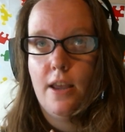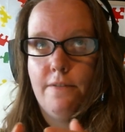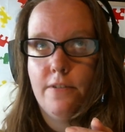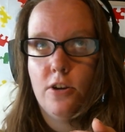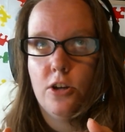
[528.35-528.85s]

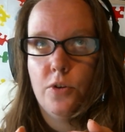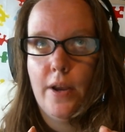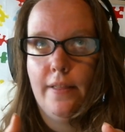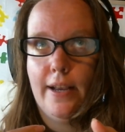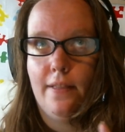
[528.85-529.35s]
If you're
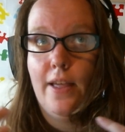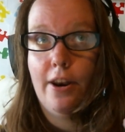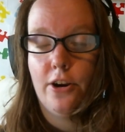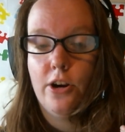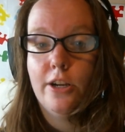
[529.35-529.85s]
doing like a
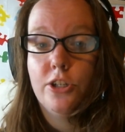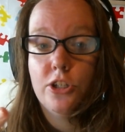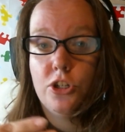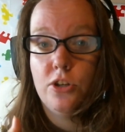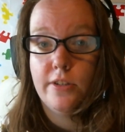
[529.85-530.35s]
letter, you're not
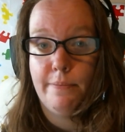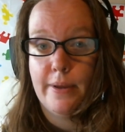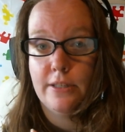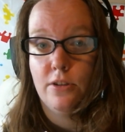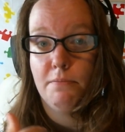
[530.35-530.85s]
just using
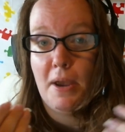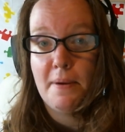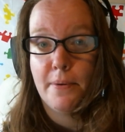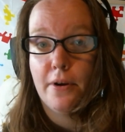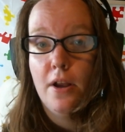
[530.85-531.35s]
pencil and
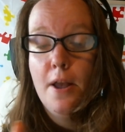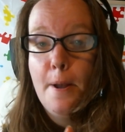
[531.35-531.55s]
paper,